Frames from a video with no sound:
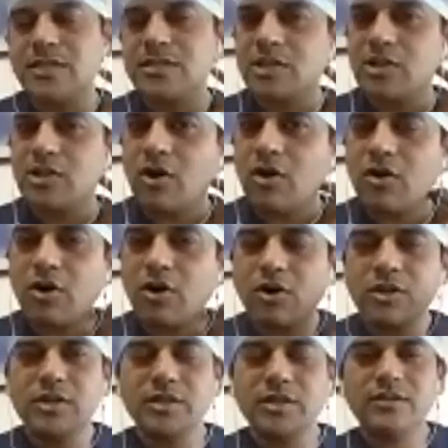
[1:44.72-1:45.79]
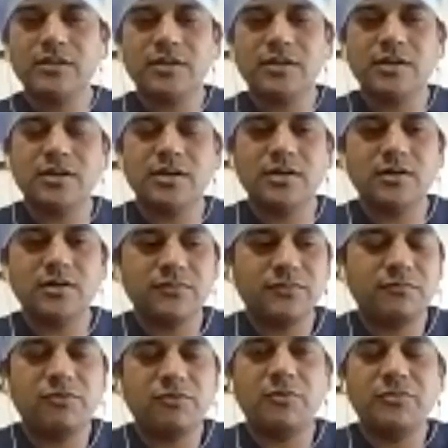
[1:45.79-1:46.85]
a long organ
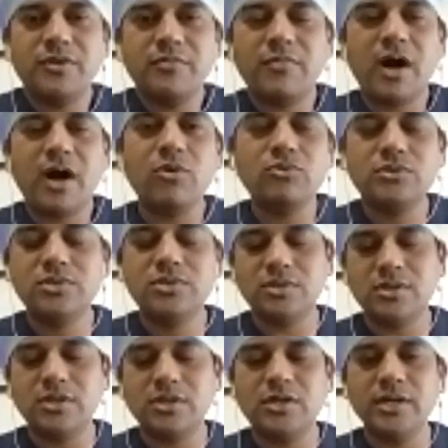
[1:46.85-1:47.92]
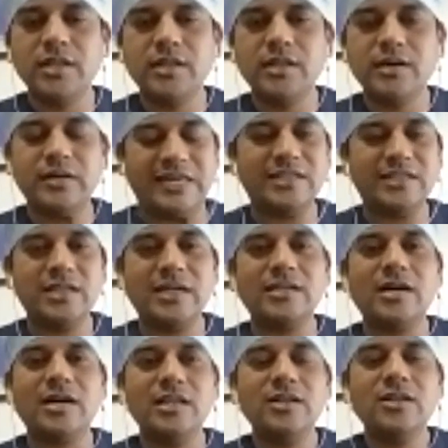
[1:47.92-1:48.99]
from the mouth till the anal
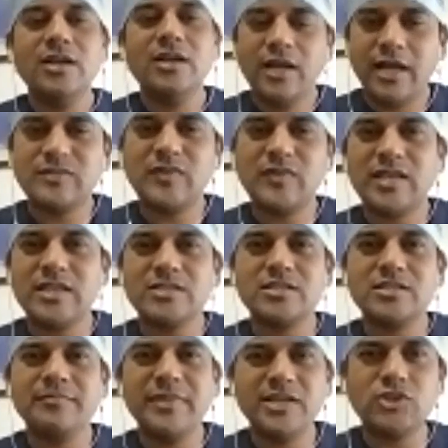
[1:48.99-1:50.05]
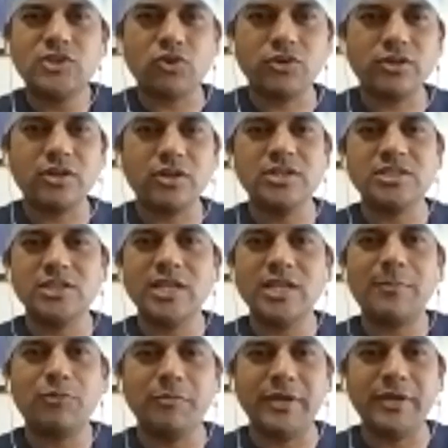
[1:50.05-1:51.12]
canal, as well as the many solid organs in the
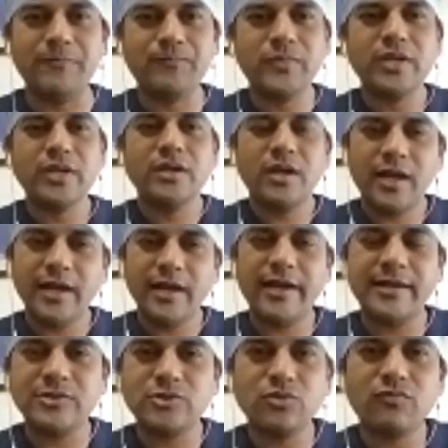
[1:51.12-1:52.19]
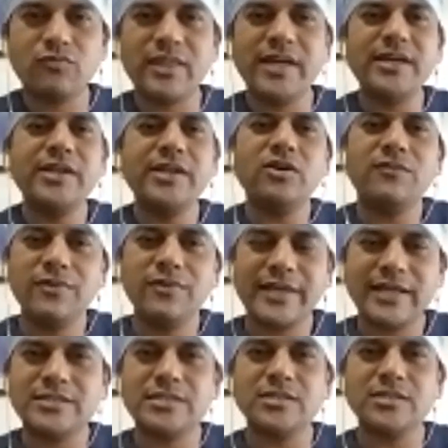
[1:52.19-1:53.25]
abdomen. And so variety of
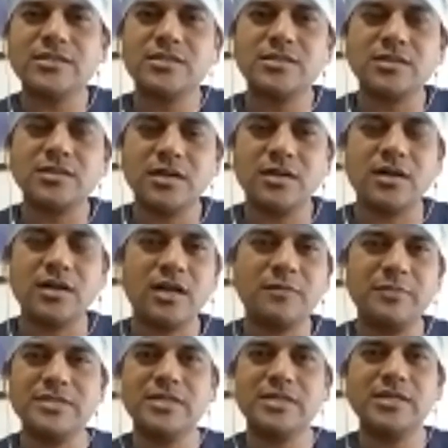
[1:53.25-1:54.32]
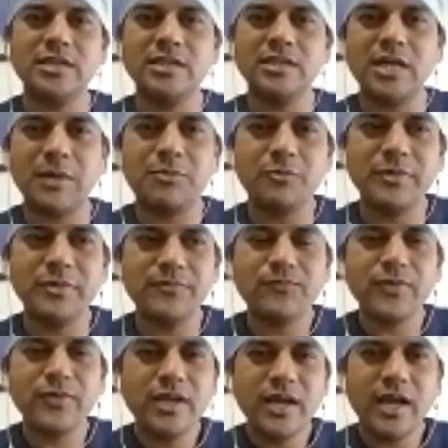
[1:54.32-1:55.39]
cancers are present in the abdomen,
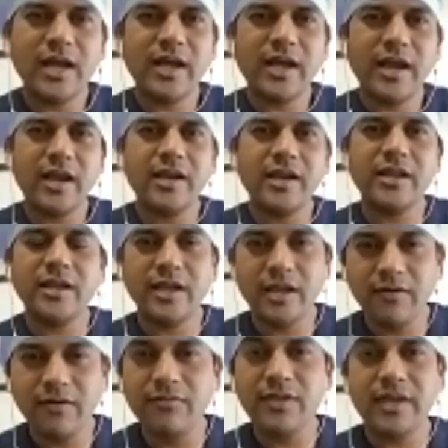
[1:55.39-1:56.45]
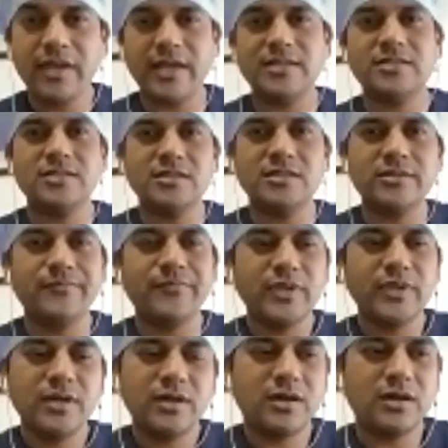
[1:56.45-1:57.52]
and every cancer
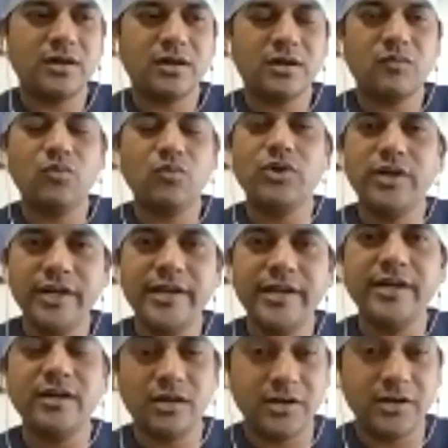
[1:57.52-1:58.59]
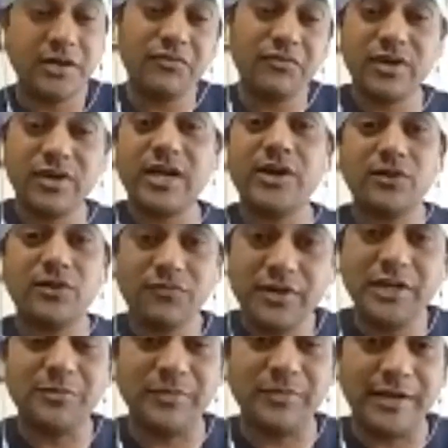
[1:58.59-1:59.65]
would need a different kind of
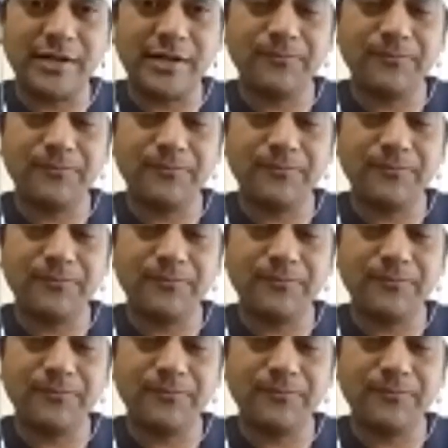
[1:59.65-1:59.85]
treatment.